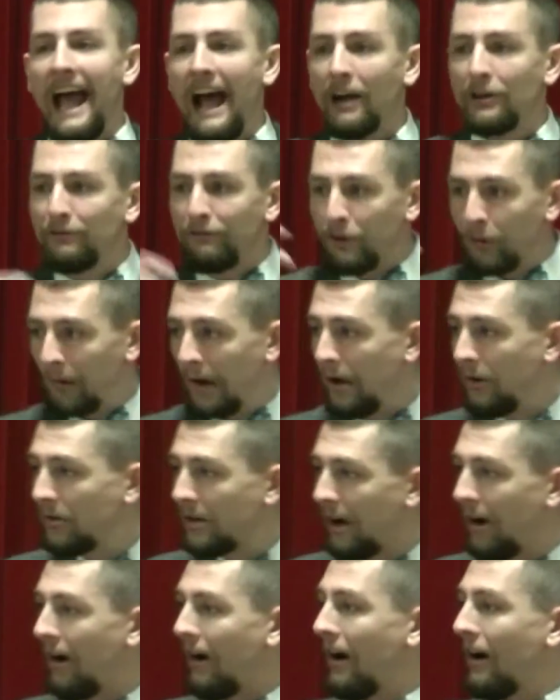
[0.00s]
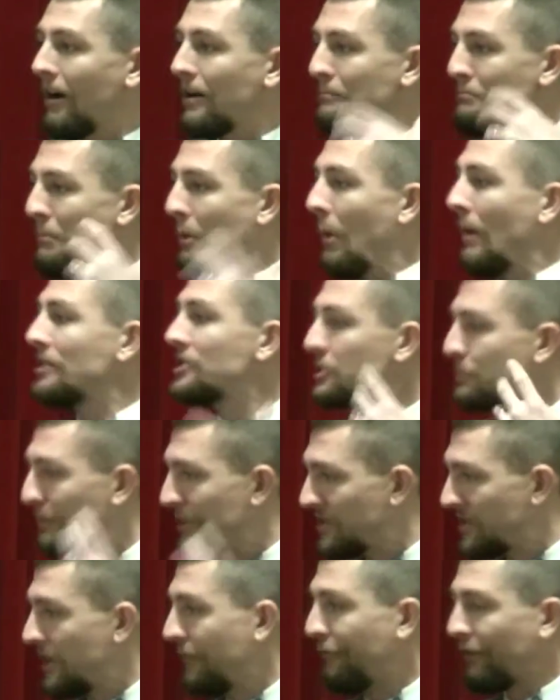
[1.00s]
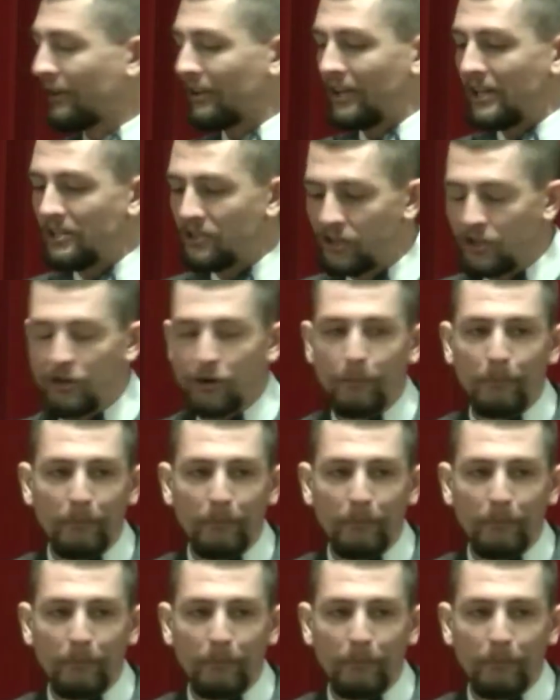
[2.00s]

out of your own heart more specifically to your